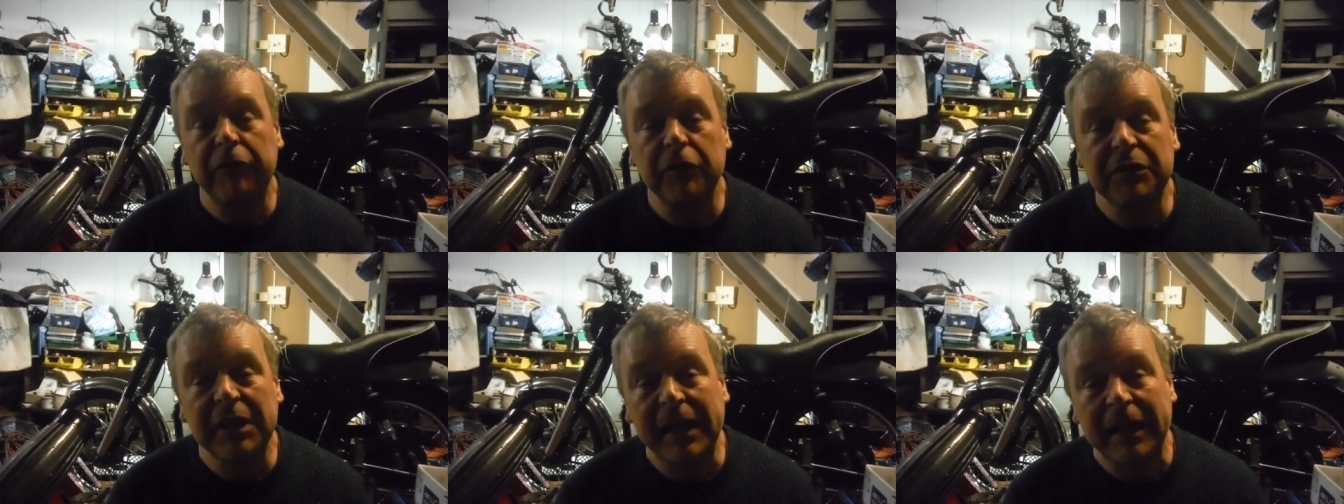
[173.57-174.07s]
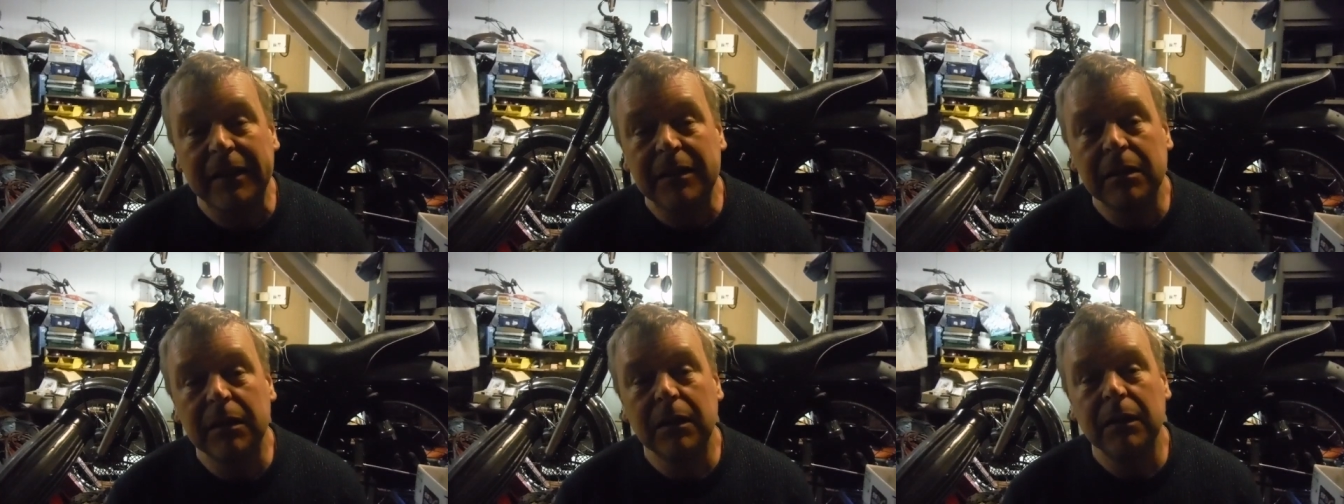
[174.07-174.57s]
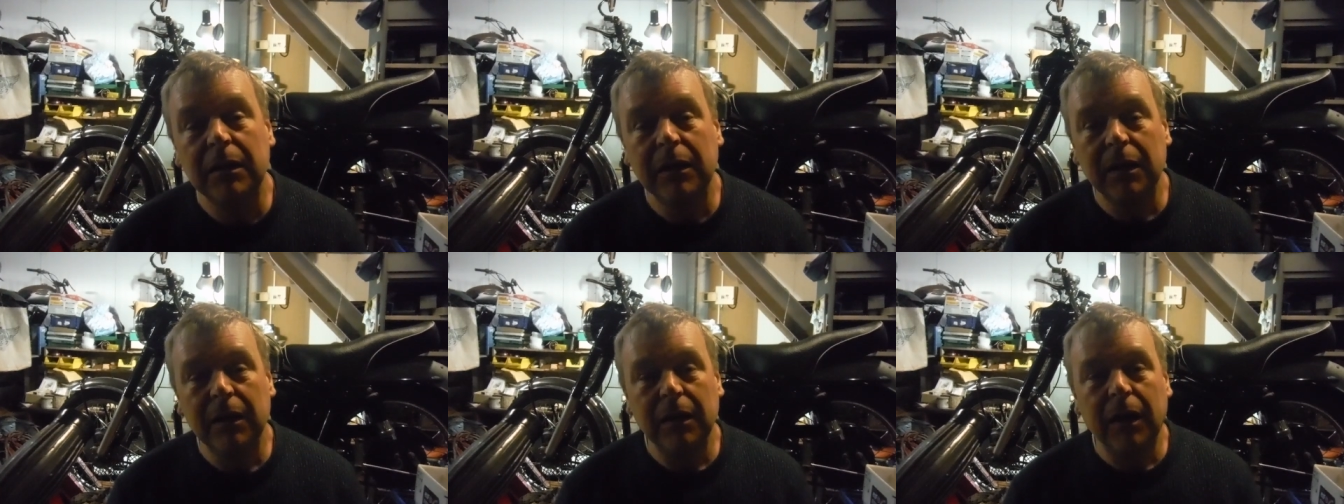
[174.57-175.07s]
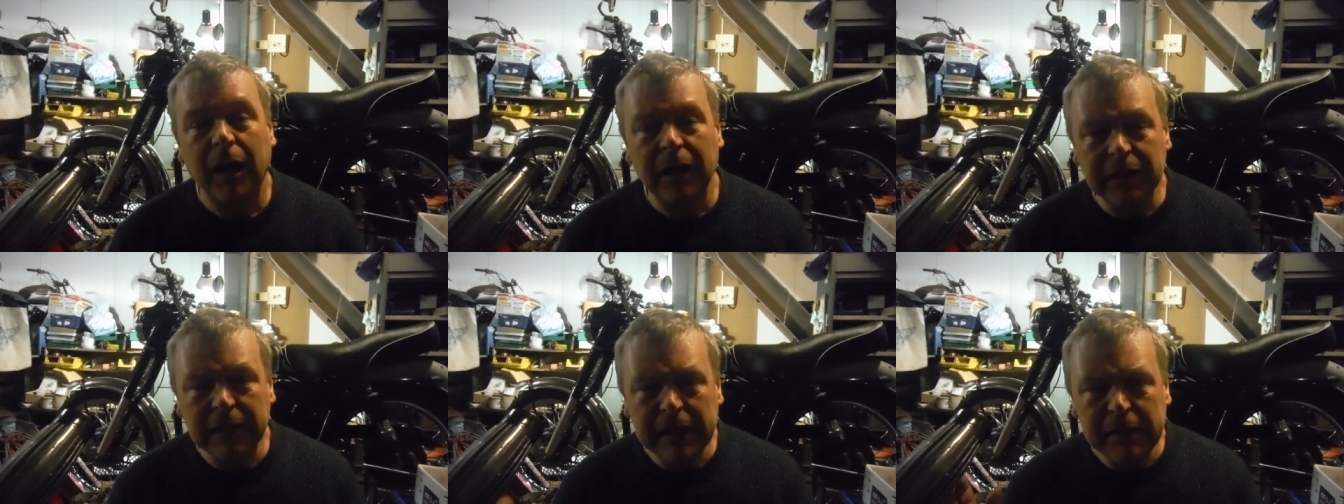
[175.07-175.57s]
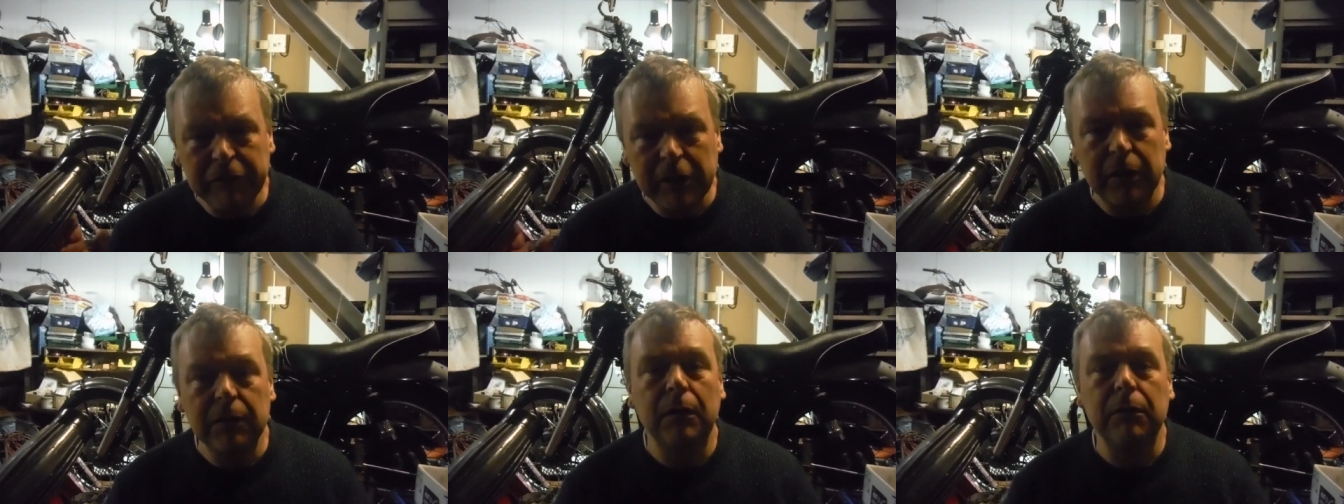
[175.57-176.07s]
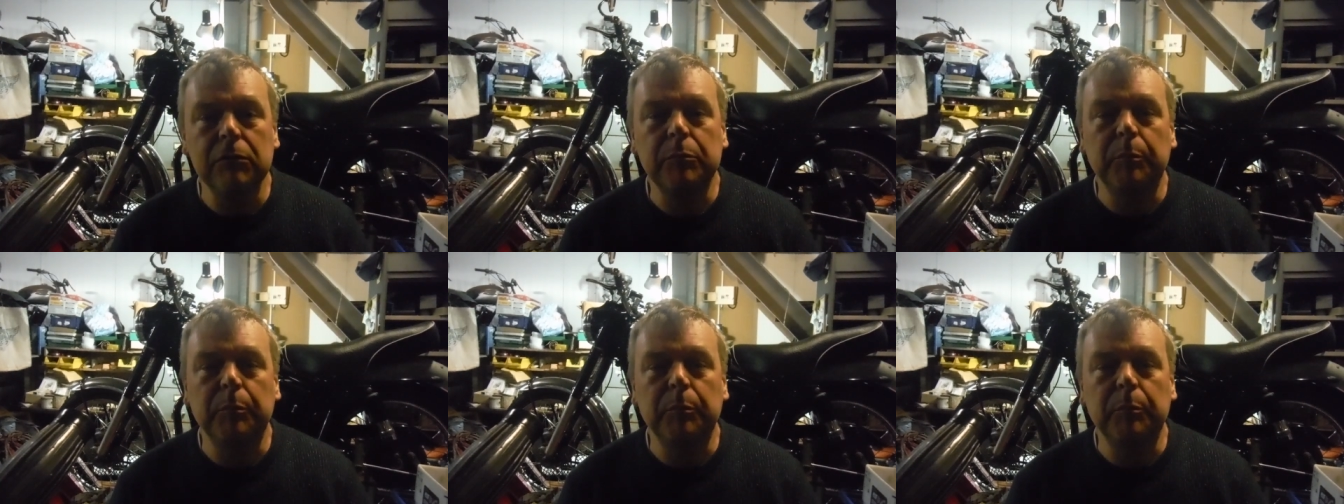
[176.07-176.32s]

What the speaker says: I did, I'd leave it alone,